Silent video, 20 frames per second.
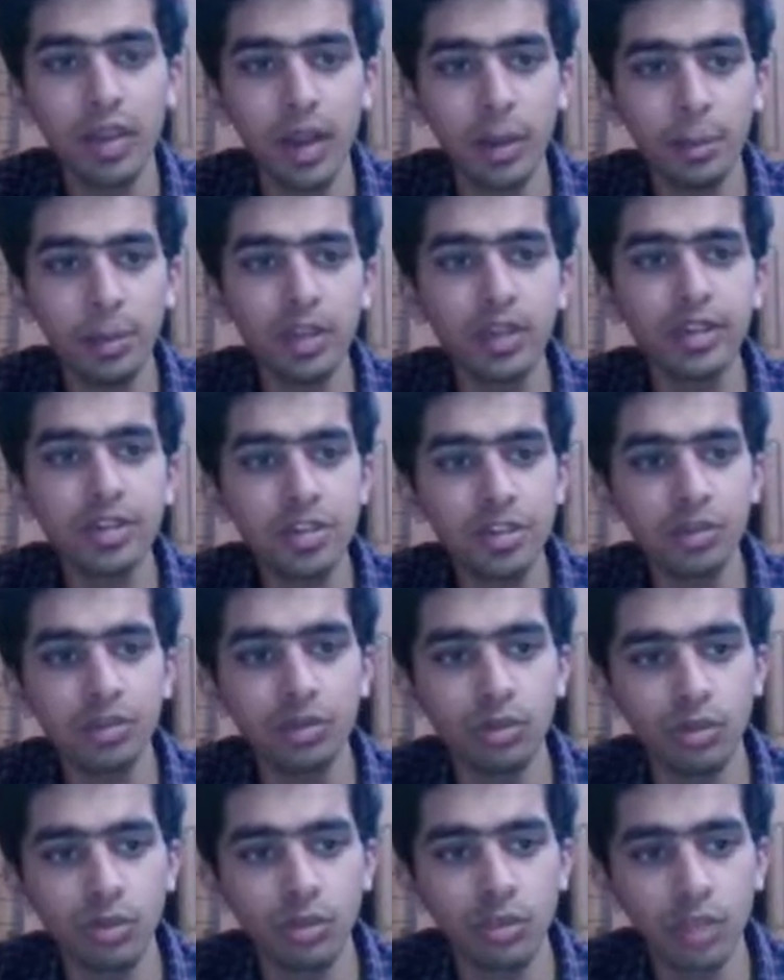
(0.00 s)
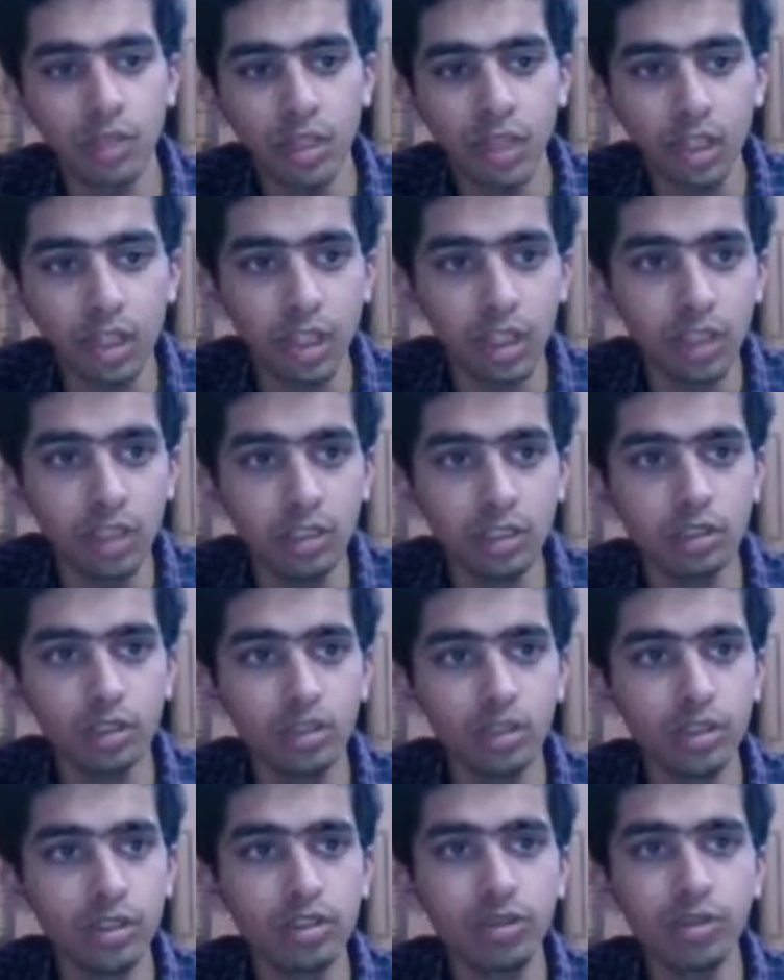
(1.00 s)
application codes
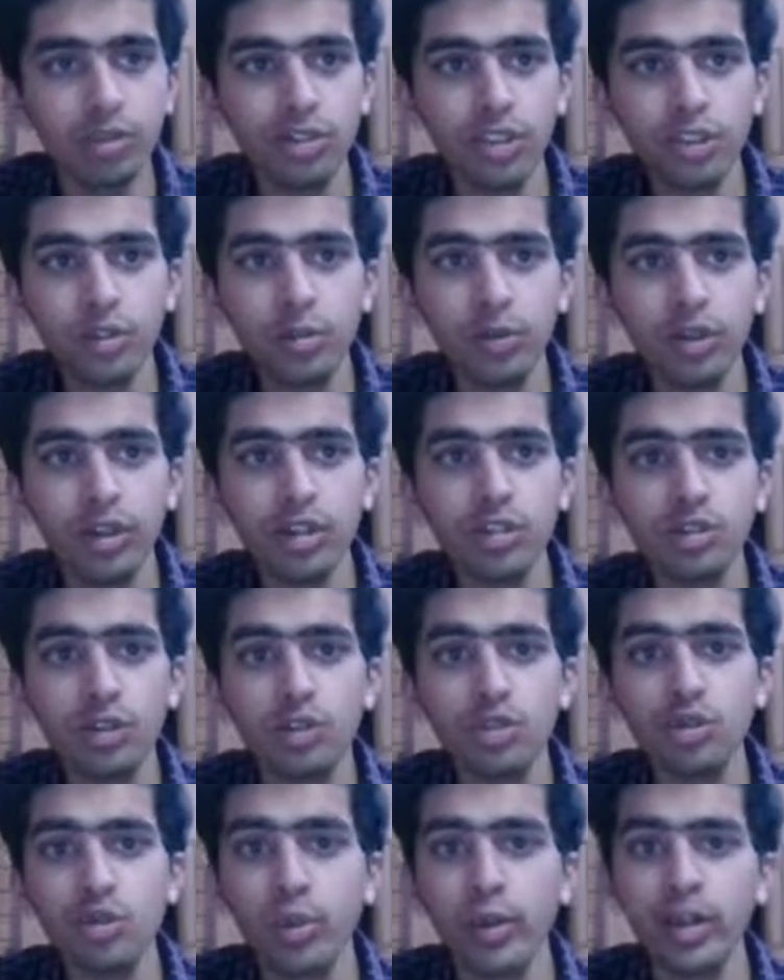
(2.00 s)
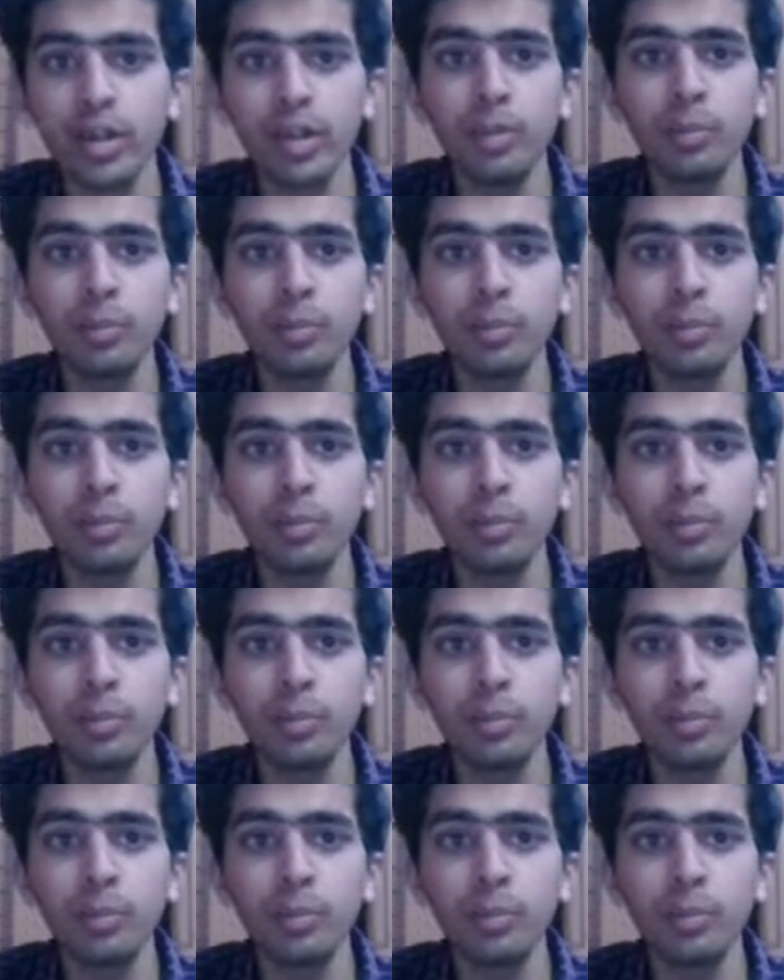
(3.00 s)
so resource explorer is also very